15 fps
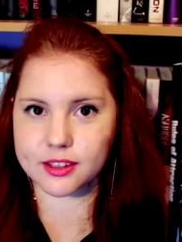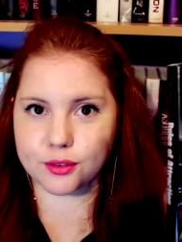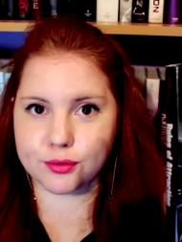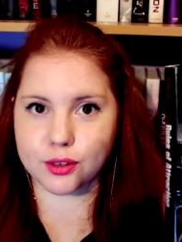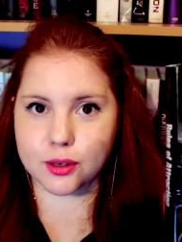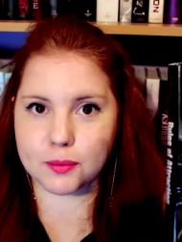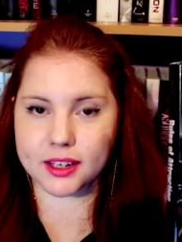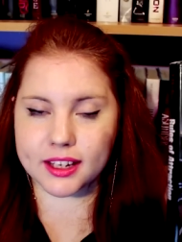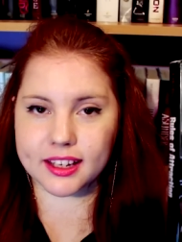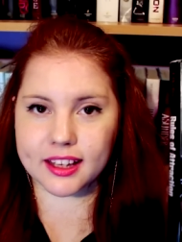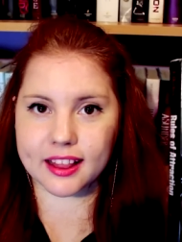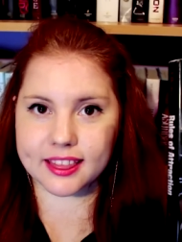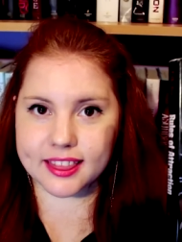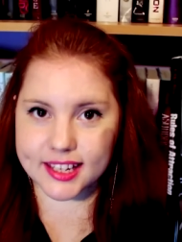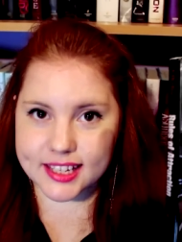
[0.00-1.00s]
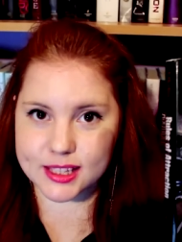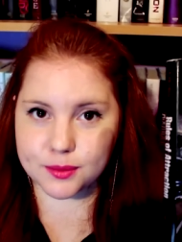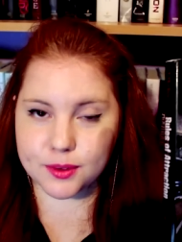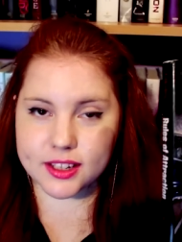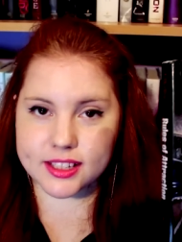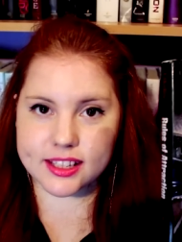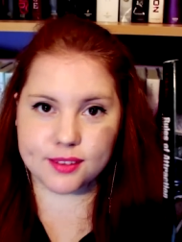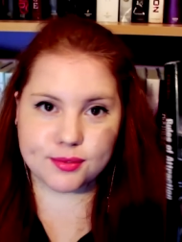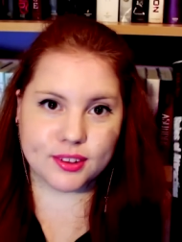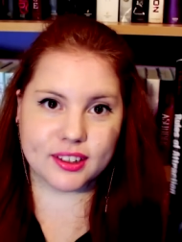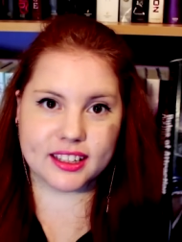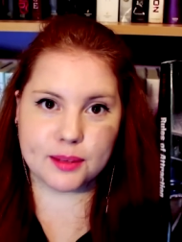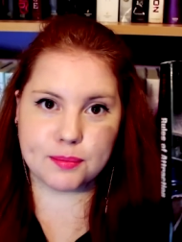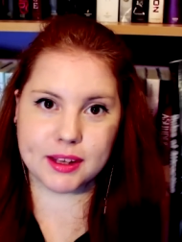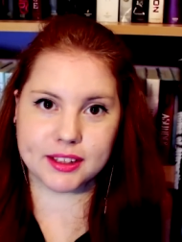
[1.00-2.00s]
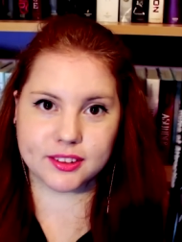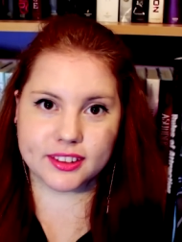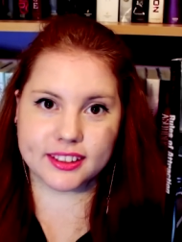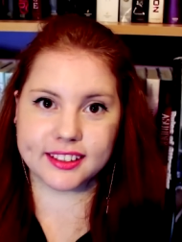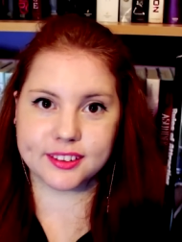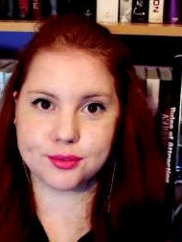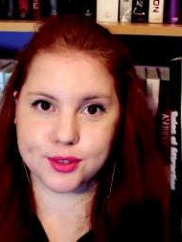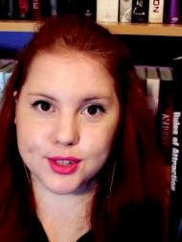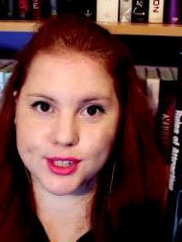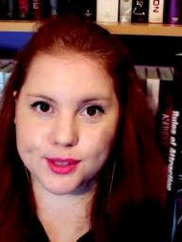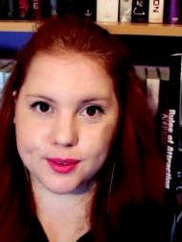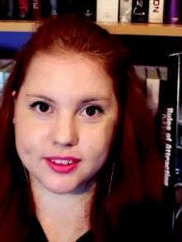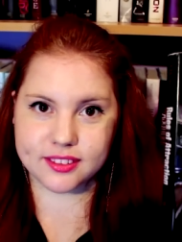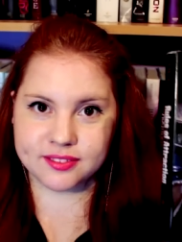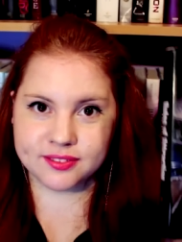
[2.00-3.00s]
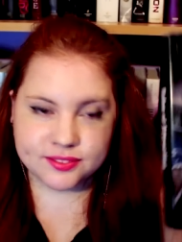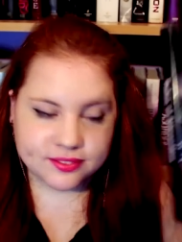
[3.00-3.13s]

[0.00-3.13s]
so for me this was definitely better than the first one.